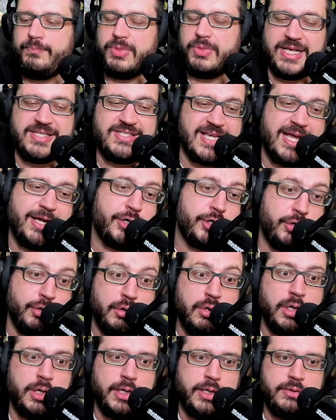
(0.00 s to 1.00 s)
It's not
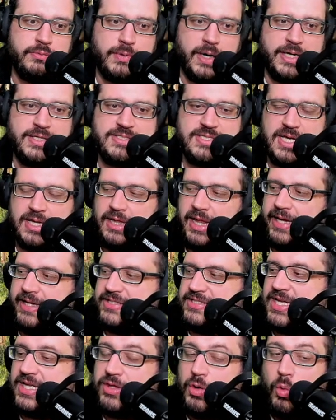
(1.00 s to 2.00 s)
good, right? It's not
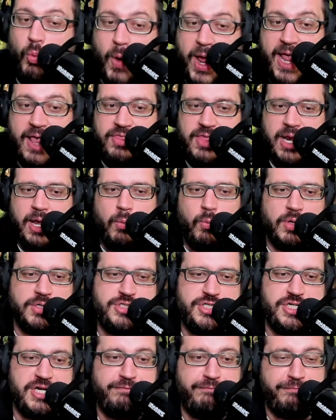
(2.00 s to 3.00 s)
the way that I
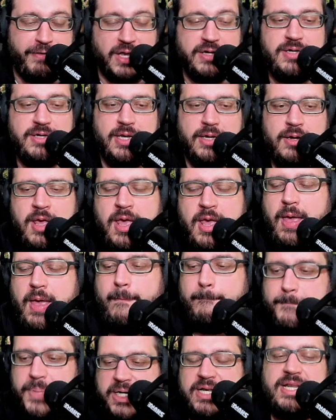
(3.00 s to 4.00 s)
want shit funded,
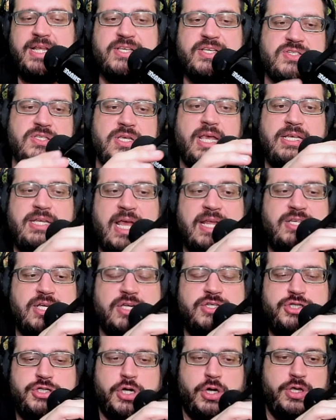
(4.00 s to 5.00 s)
but it
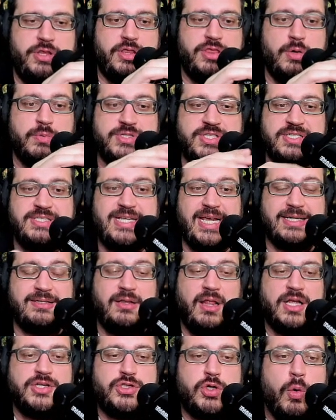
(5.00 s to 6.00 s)
does show you that there was a
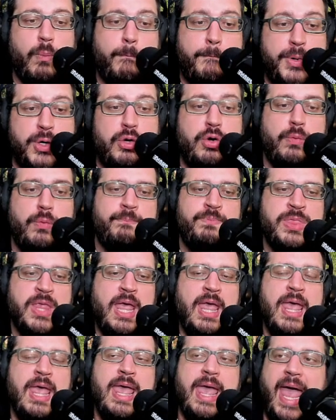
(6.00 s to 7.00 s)
technological boom,
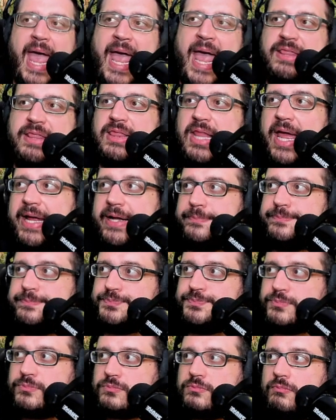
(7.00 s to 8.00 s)
and like
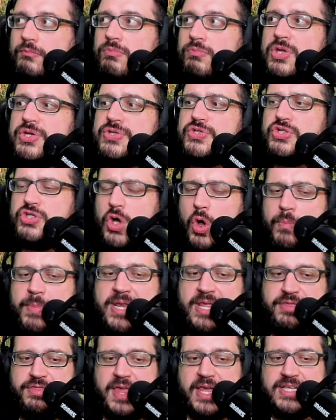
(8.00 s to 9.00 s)
so
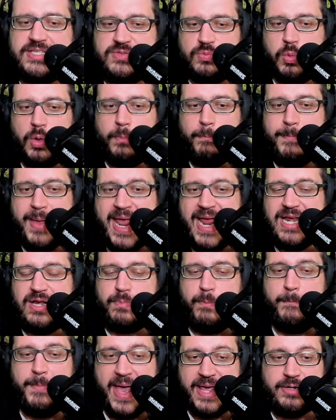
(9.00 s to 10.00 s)
many things were
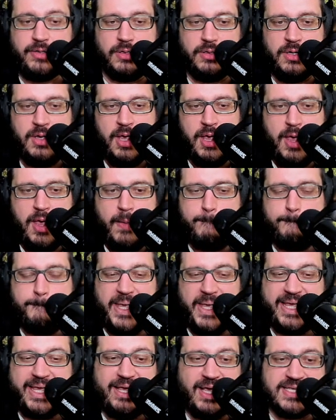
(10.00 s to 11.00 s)
made better
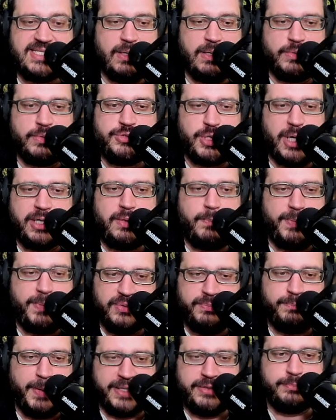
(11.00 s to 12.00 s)
because they were trying to
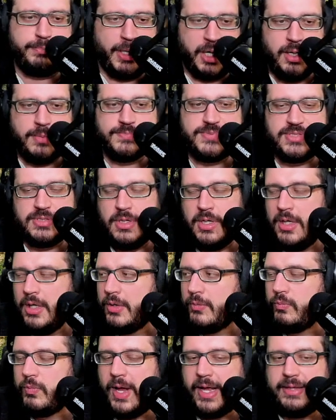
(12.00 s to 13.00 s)
build better bombs,
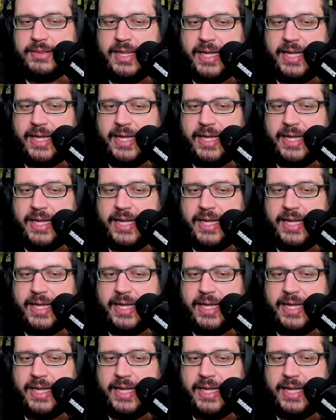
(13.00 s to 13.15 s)
right?